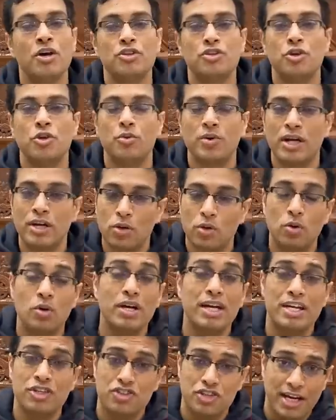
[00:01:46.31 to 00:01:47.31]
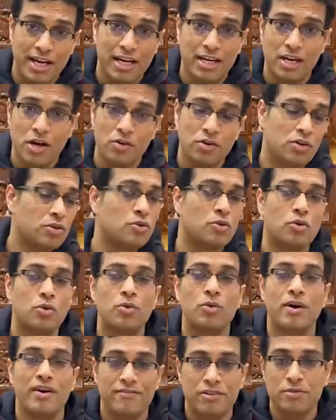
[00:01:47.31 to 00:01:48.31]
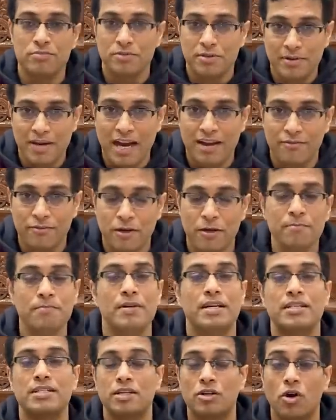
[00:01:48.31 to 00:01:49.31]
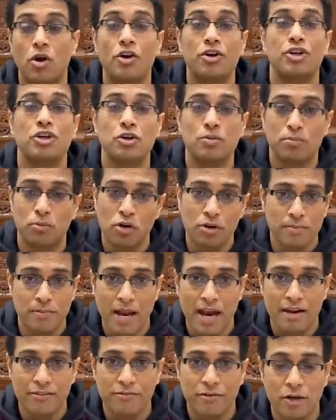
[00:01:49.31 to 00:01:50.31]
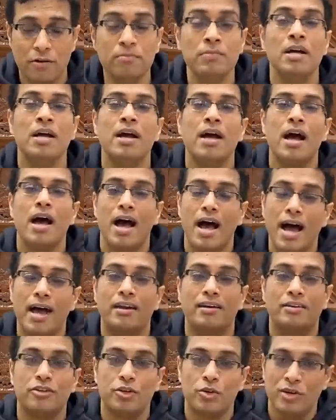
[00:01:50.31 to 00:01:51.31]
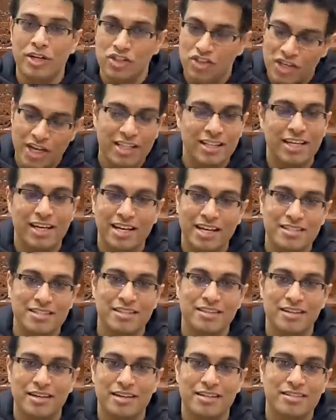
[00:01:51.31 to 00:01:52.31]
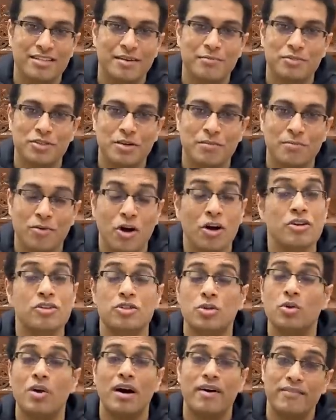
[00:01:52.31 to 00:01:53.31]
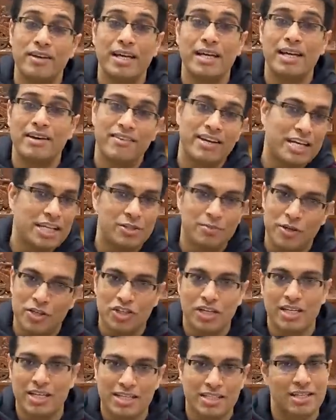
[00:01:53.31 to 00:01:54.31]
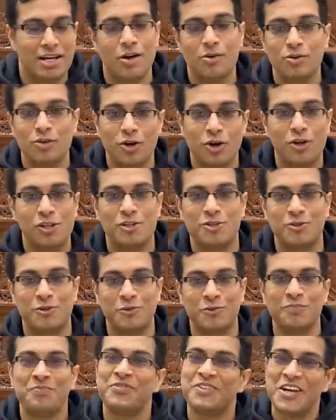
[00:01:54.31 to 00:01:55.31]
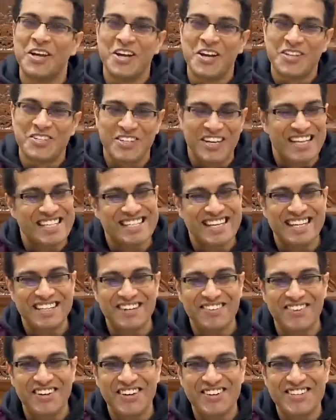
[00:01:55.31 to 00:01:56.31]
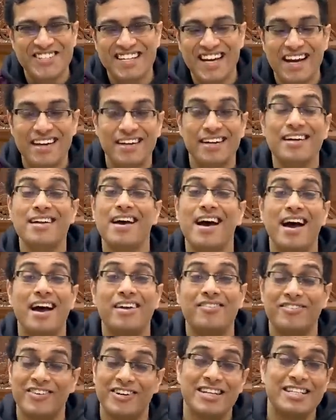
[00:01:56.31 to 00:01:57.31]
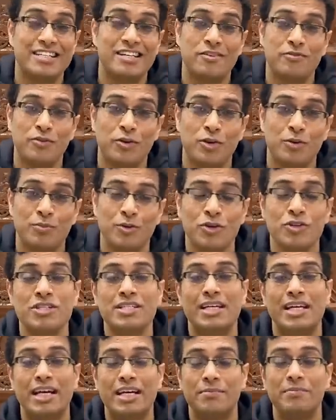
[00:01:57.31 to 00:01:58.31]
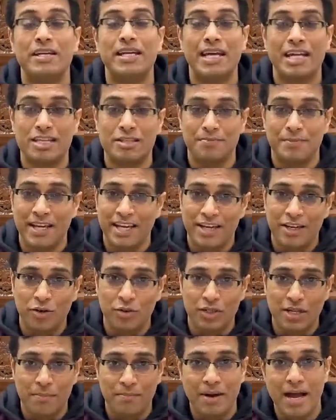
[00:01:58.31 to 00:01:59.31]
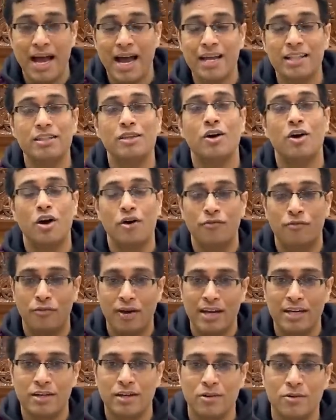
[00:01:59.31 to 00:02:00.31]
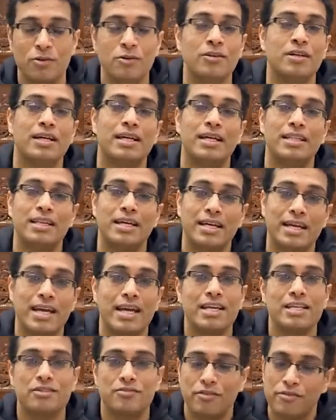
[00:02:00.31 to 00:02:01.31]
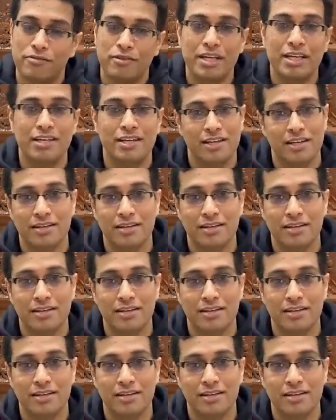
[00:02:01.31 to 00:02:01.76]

So you can go and check it out on Koku FM's platform. It's an audiobook platform. And you can check the links in the description box to avail a very special discount also. So let's get the video started. And first and foremost, let me explain you the math of 1 crore in the next 15